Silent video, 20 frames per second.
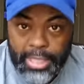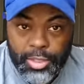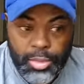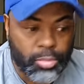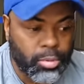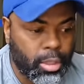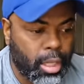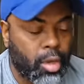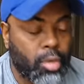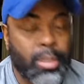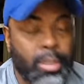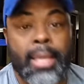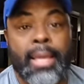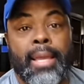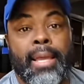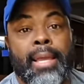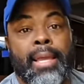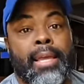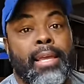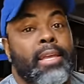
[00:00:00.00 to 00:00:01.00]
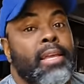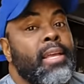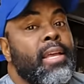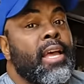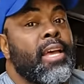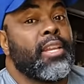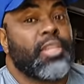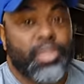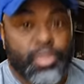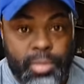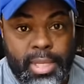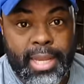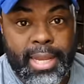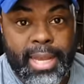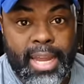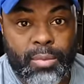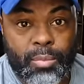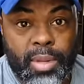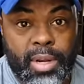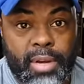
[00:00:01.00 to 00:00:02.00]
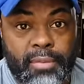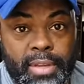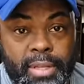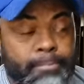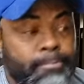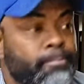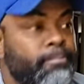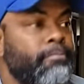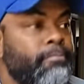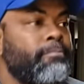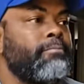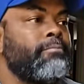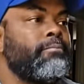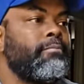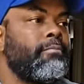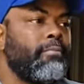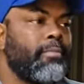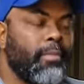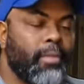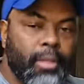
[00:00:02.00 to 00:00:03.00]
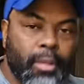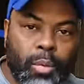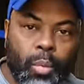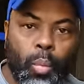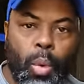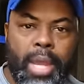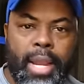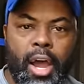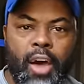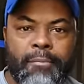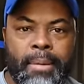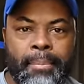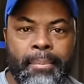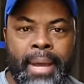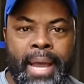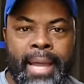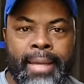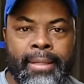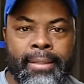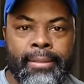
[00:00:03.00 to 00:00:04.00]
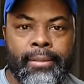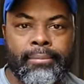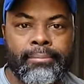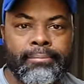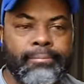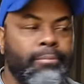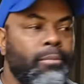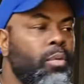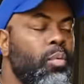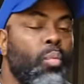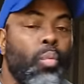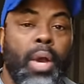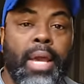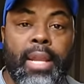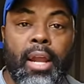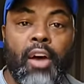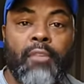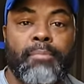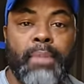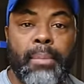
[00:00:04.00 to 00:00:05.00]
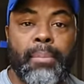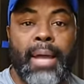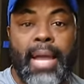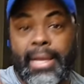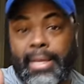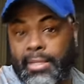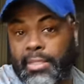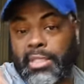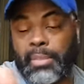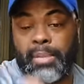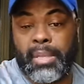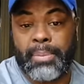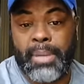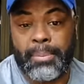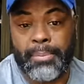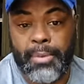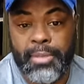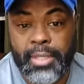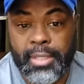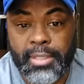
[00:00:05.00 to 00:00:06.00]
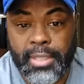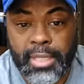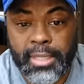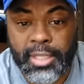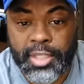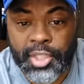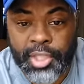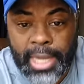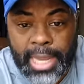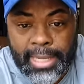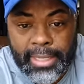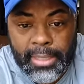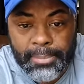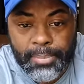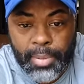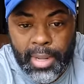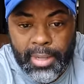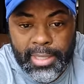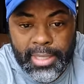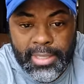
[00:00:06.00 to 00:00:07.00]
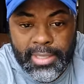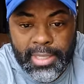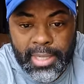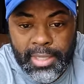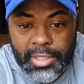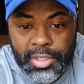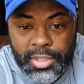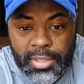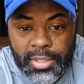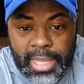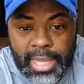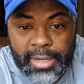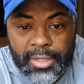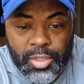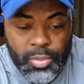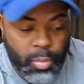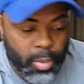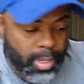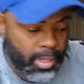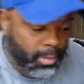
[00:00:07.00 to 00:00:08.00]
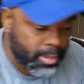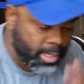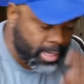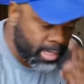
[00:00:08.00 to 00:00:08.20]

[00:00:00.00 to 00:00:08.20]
too long. As soon as I got rid of it, weight off my back, weight off my back. And some of the people in the, in the chat could probably attest to that as well.